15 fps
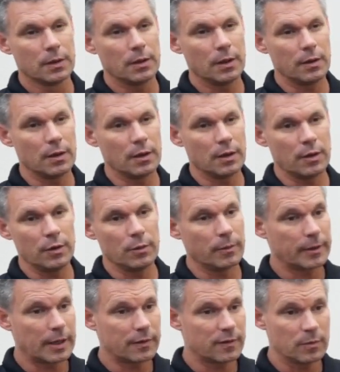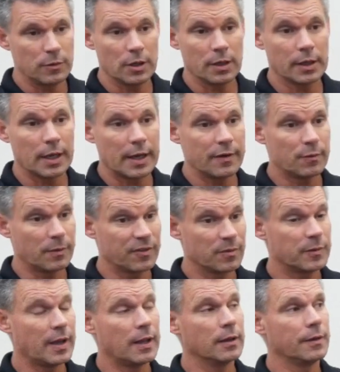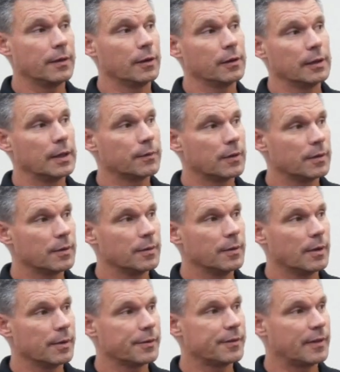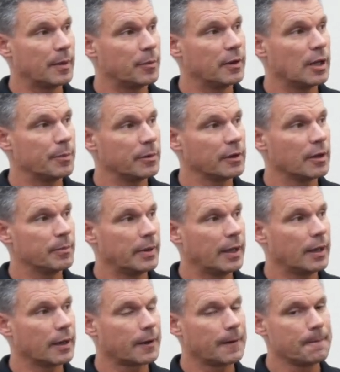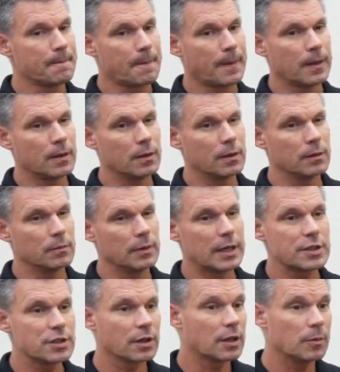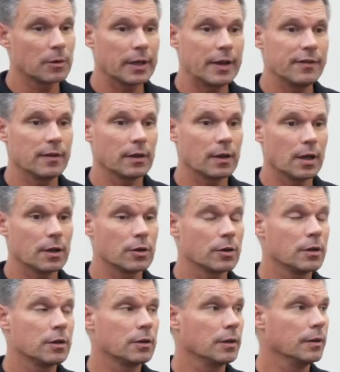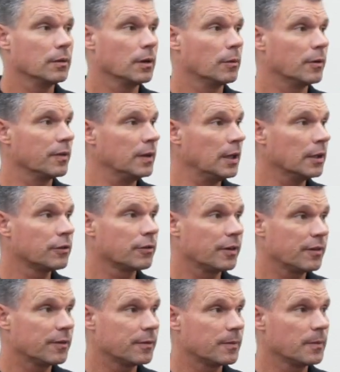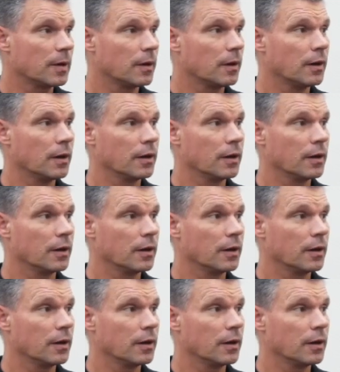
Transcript: then, we've got some young guys with some talent that are going to have to step it up and come back. Last year, a couple guys that got hurt with knee injuries are